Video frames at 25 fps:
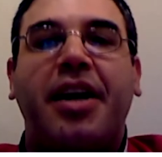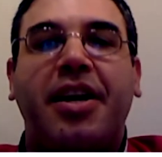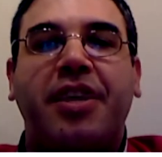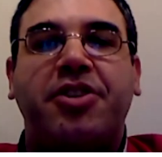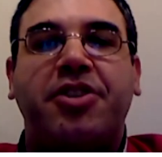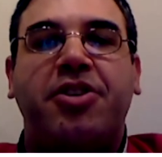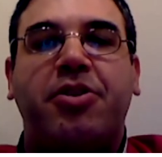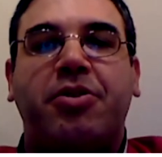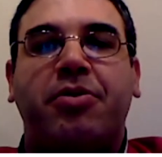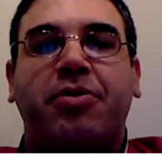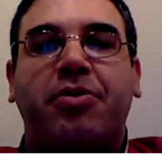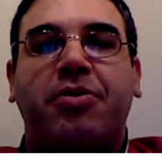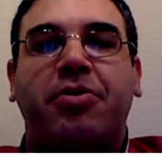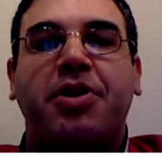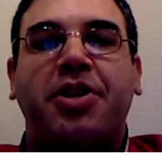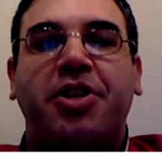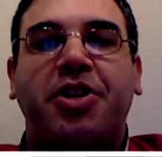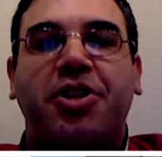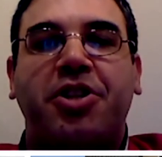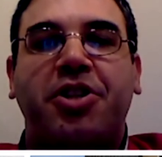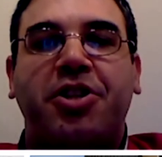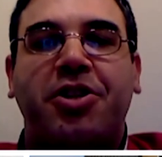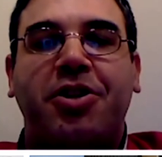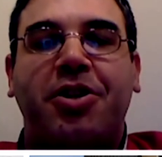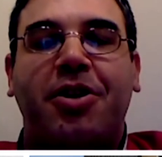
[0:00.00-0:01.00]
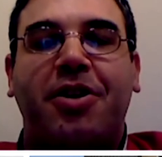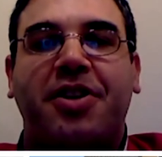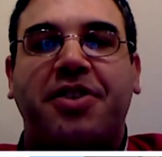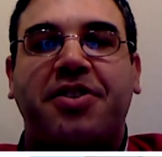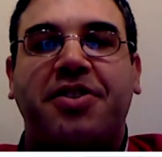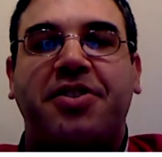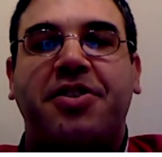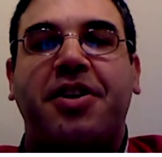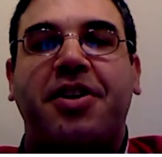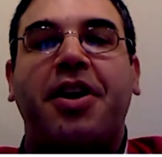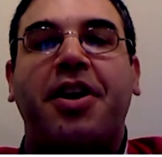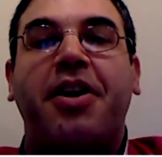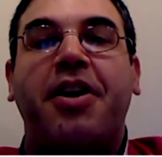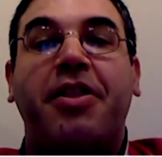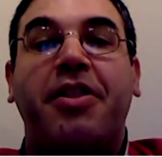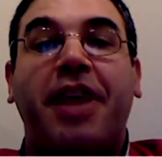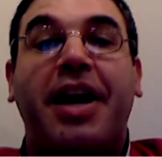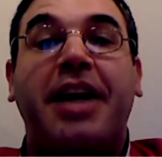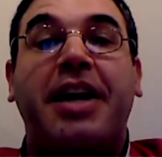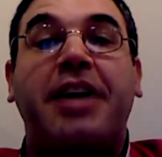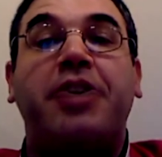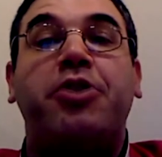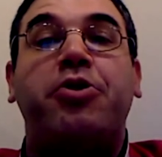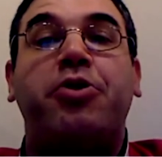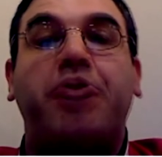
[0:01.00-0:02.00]
history shows us
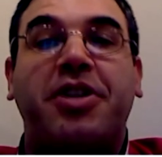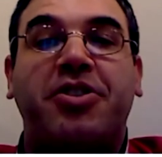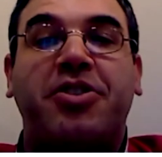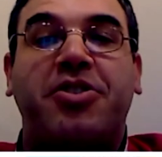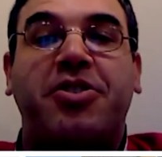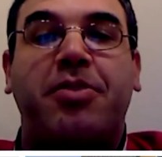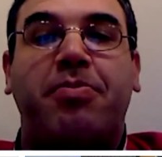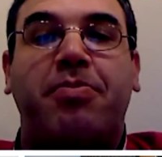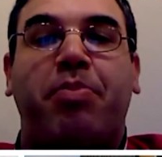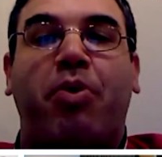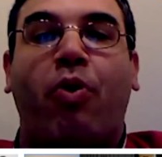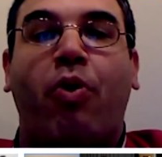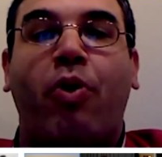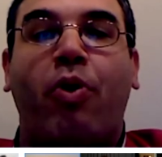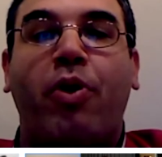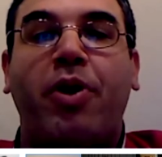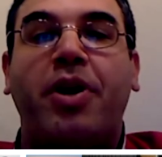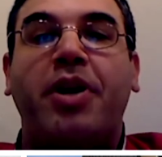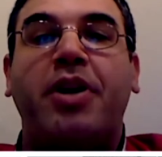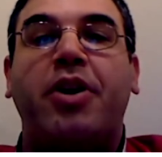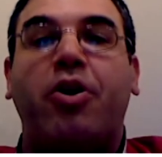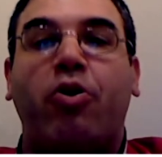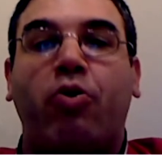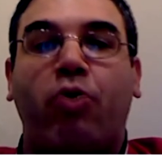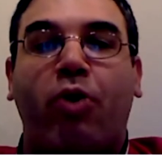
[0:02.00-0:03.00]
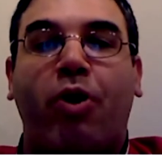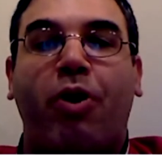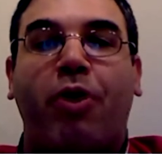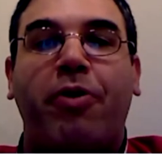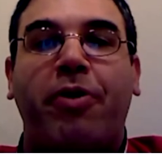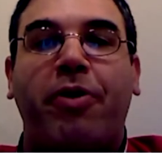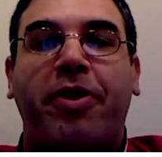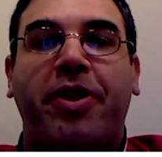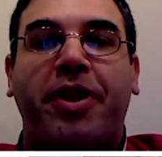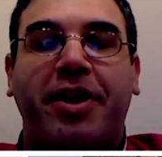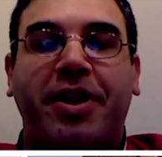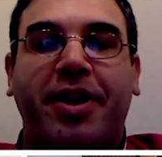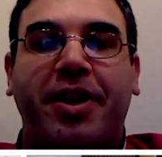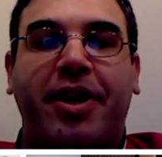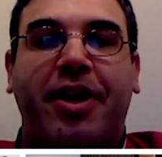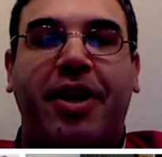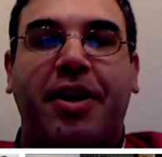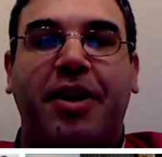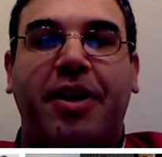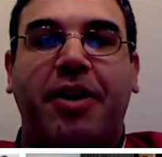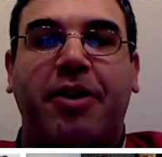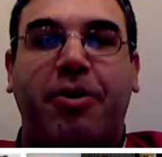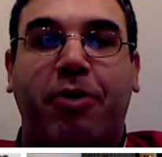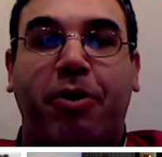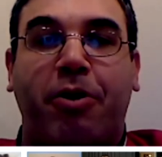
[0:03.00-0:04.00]
that you can support growth
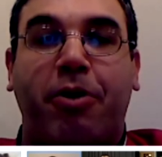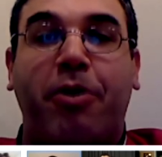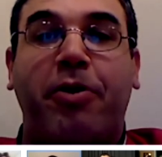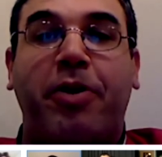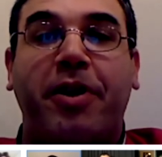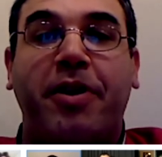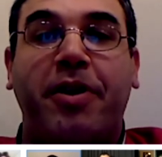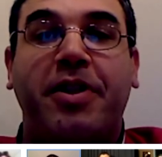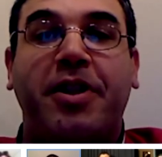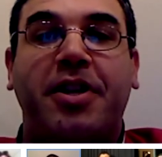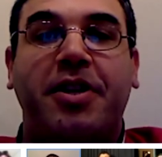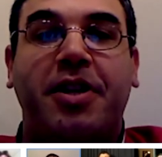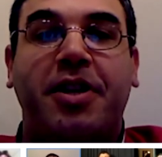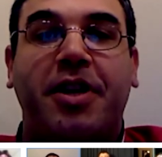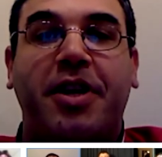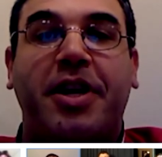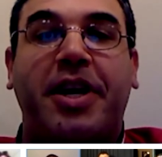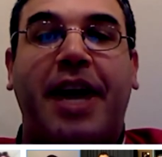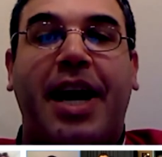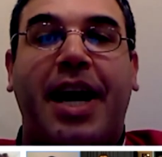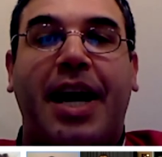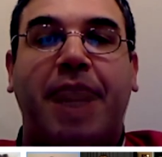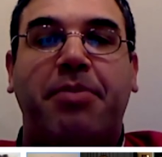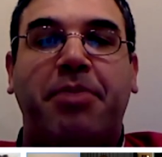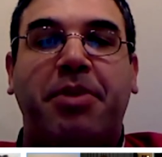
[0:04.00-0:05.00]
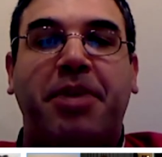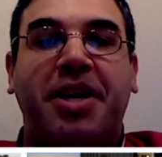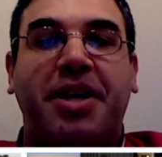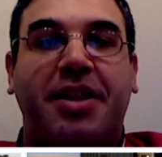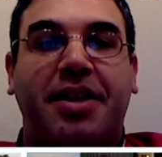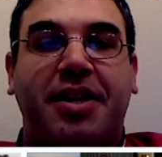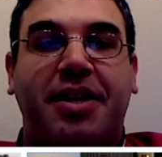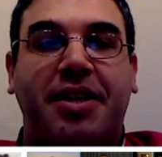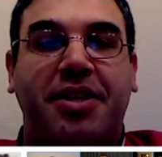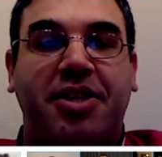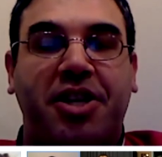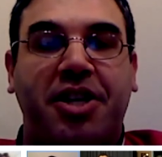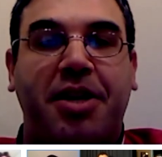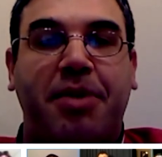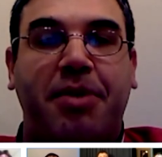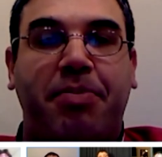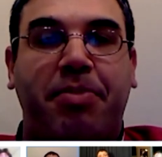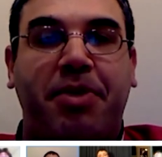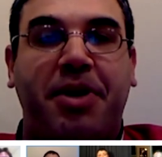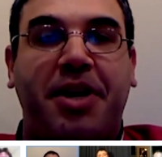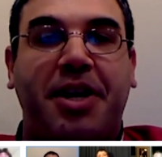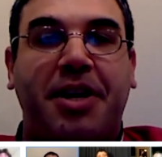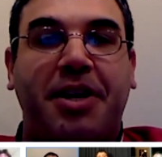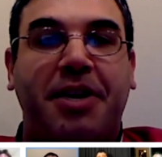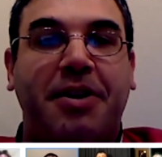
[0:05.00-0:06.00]
in the economy at the
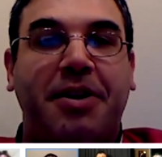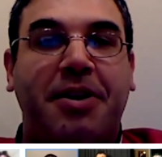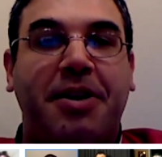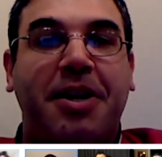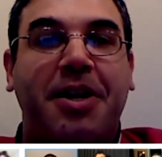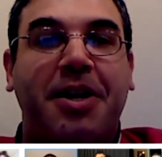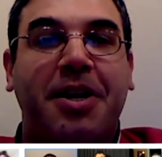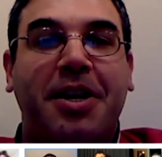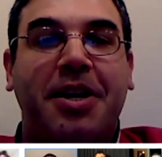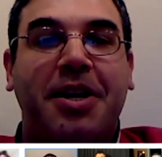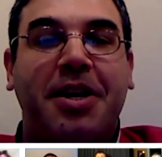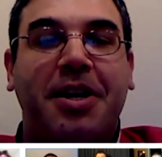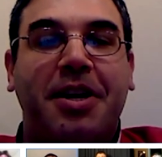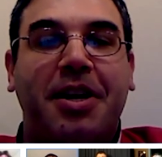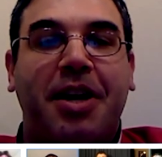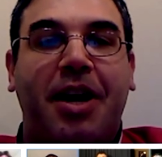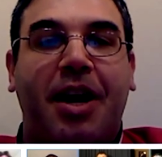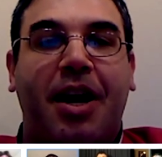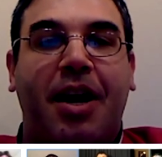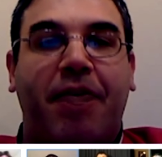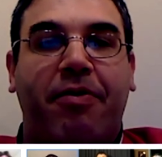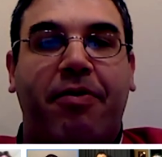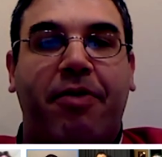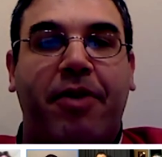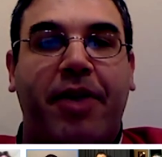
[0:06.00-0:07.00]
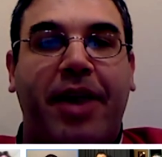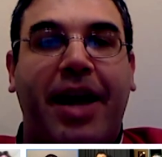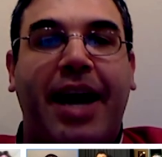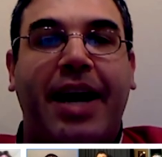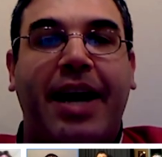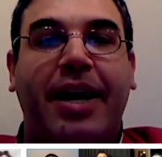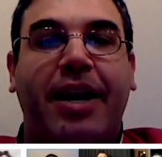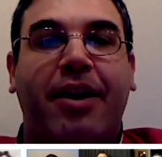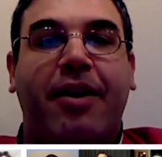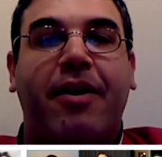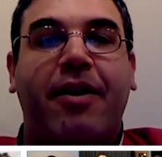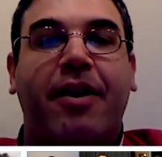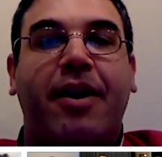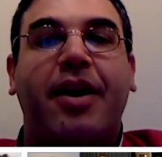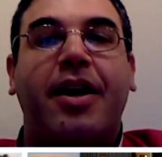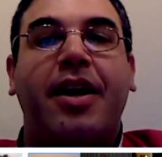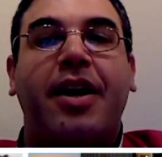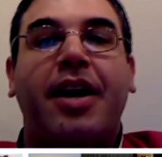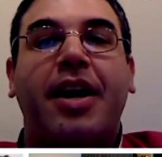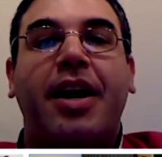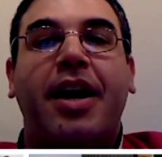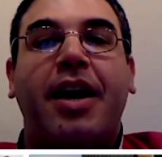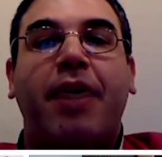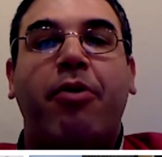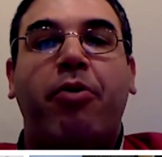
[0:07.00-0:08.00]
GDP for that era
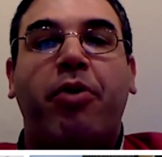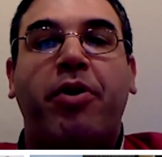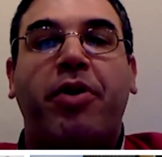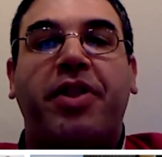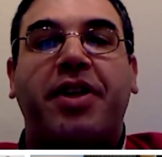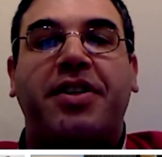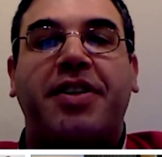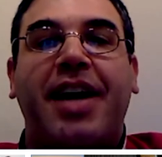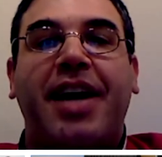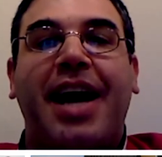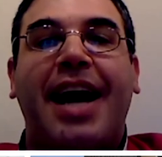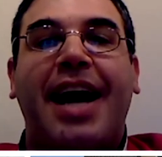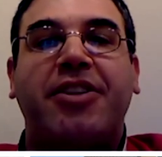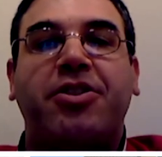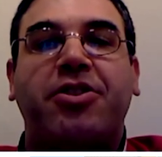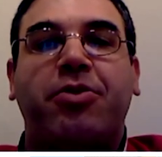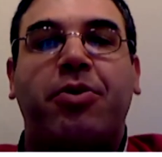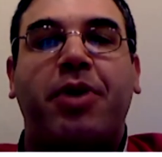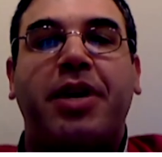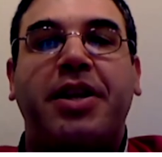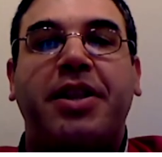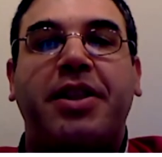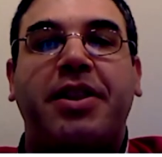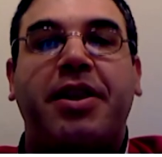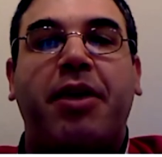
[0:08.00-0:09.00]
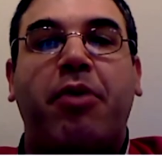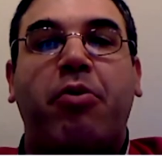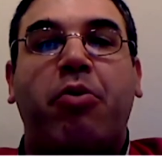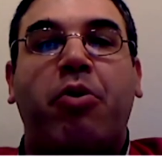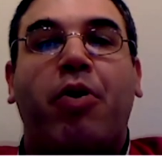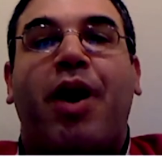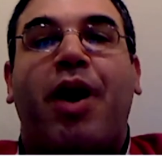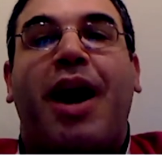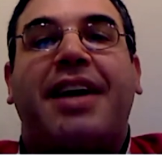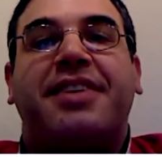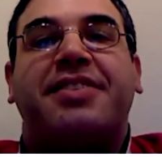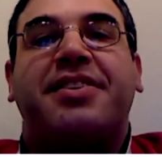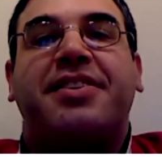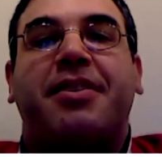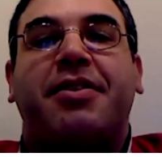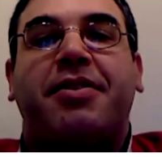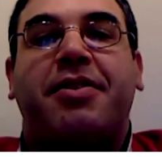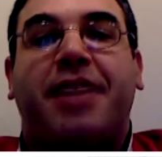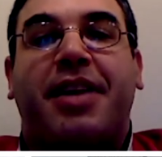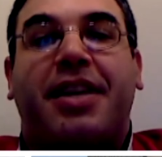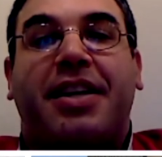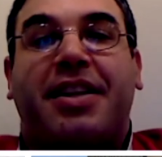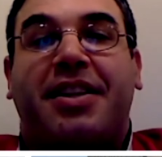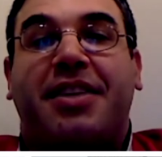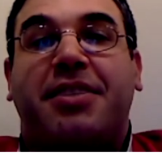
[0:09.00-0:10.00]
with a tax rate
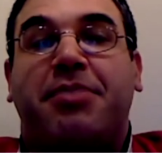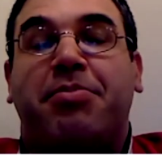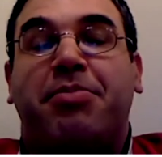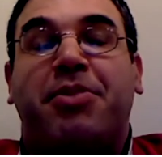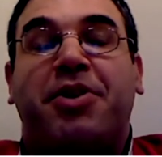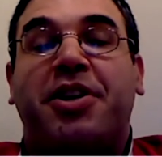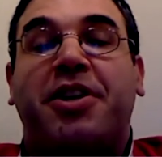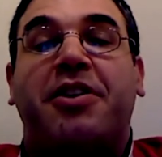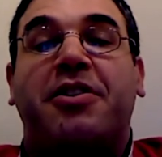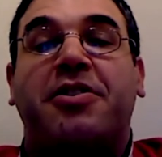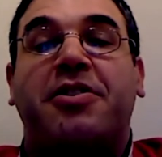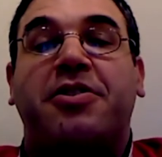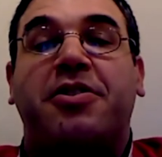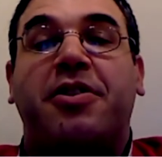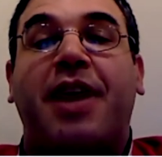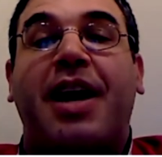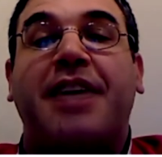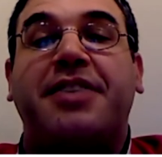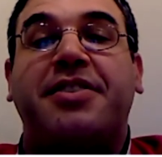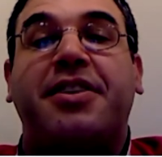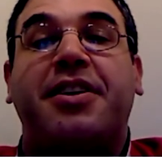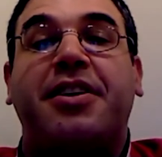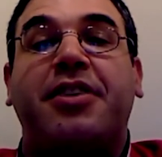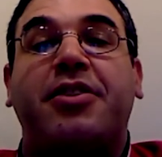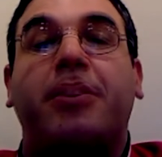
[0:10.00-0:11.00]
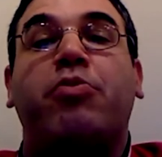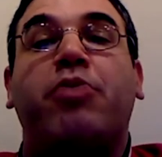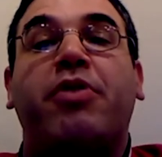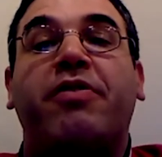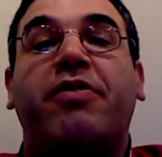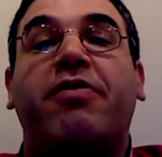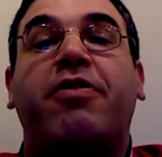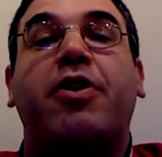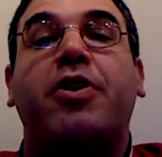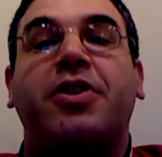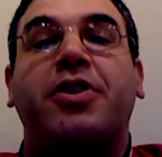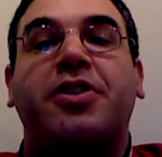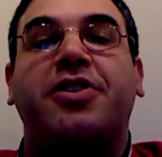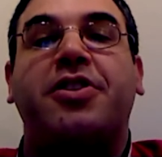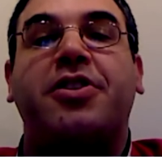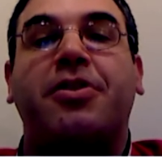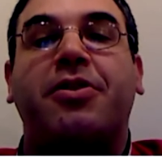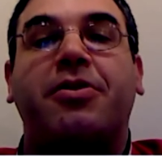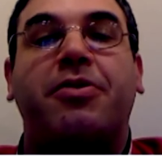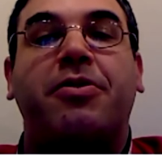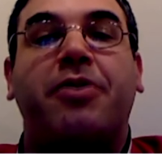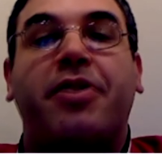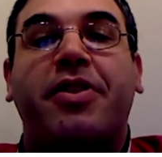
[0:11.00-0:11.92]
that these millionaires are asking to revert to.